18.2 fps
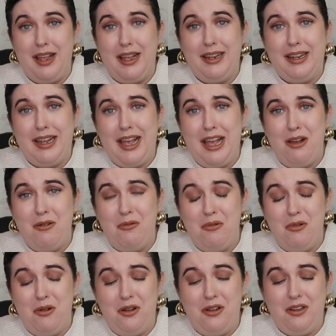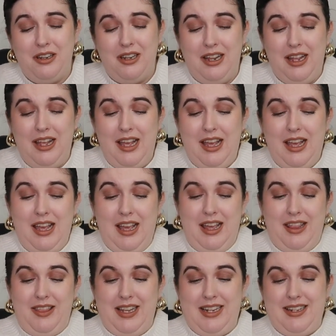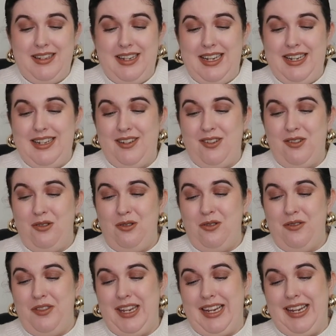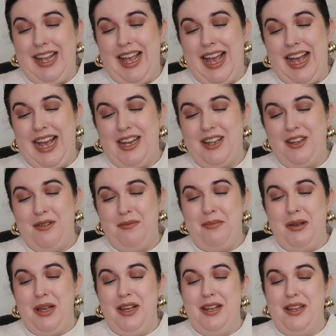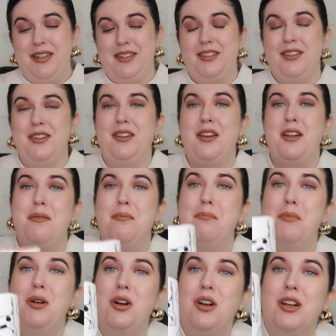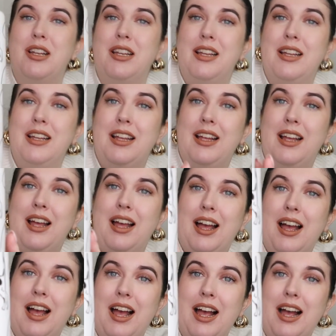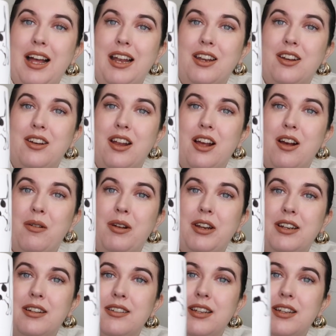A cat one. This is called the Cat Person mug. And I don't know how I can